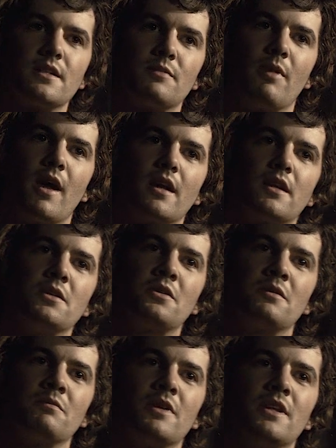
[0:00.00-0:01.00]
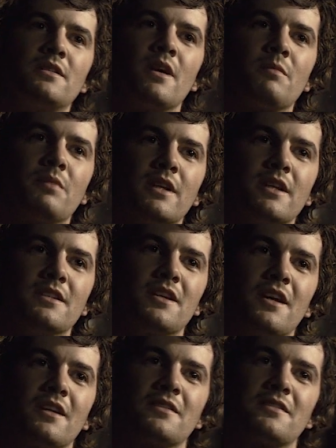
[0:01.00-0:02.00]
George also finds himself in a
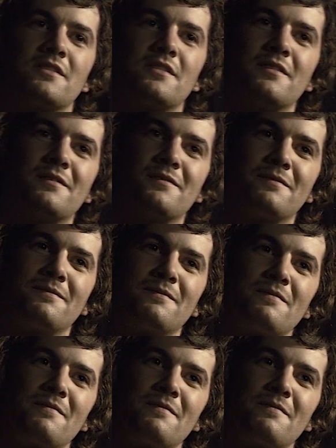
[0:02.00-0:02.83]
difficult position.